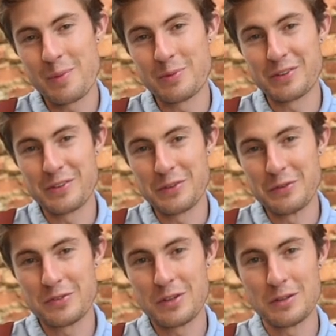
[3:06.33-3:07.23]
proposition.
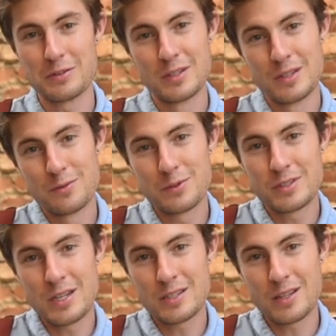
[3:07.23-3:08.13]
So
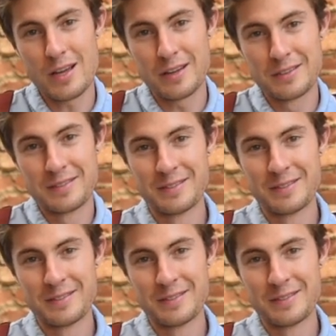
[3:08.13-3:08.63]
what's not to like?